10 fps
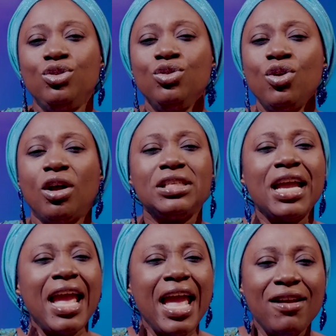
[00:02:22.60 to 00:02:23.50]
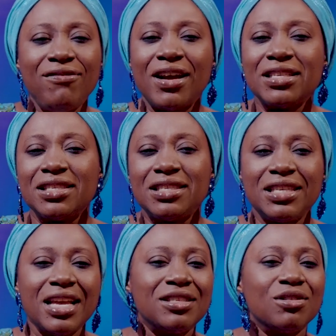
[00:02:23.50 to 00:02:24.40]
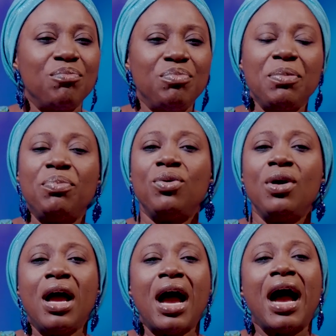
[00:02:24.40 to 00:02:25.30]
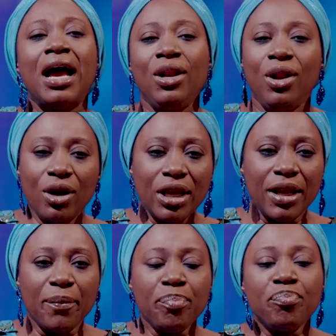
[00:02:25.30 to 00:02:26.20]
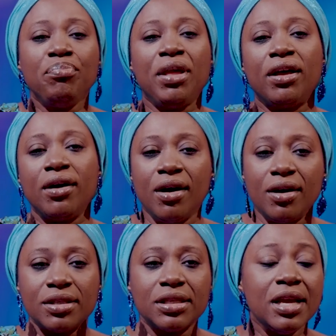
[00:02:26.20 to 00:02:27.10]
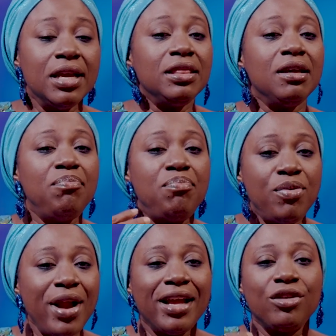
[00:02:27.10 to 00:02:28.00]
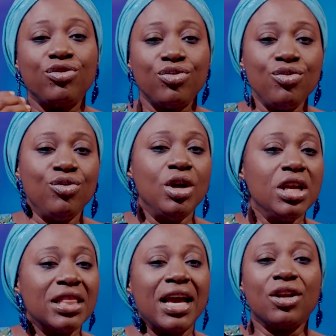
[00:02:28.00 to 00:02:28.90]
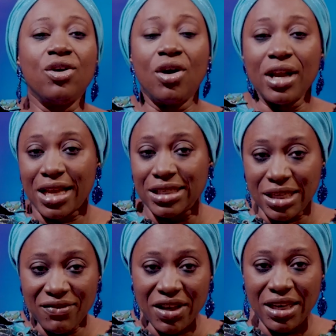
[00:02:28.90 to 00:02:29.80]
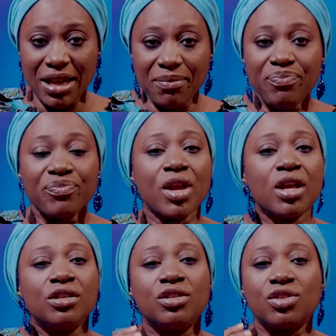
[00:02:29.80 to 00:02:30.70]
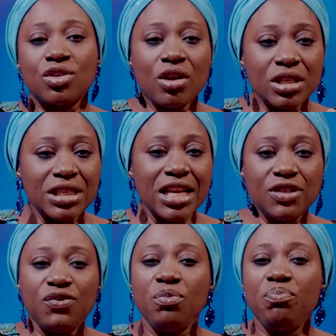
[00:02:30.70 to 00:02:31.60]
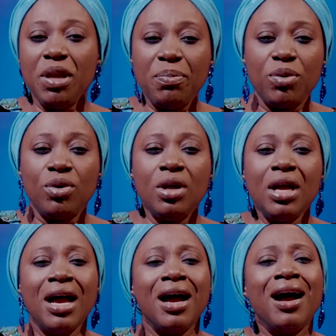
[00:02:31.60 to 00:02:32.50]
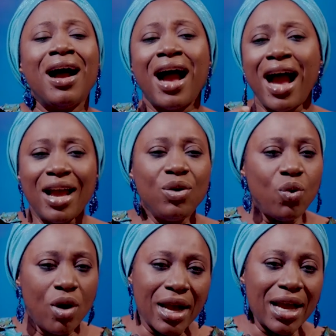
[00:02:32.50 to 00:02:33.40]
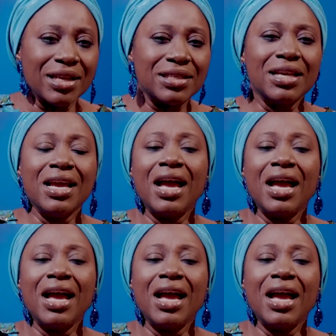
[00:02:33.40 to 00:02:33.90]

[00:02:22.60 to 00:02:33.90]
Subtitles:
Do not ever say some people are lucky, because the breakthrough that God has given them, successful people, hard workers,